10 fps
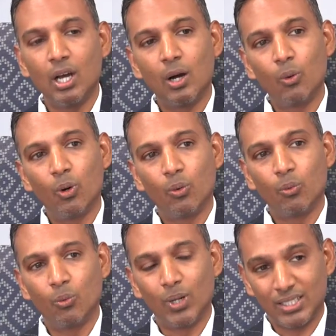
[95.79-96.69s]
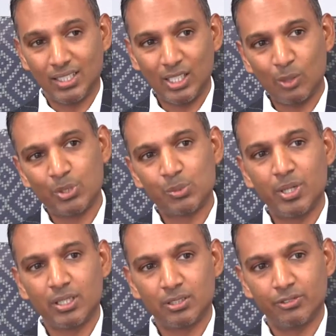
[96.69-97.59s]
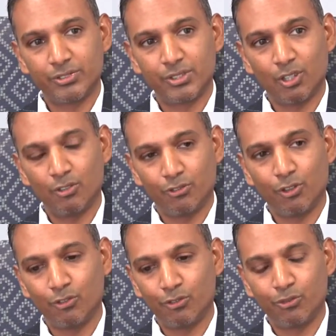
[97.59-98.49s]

What are their perspectives of, of,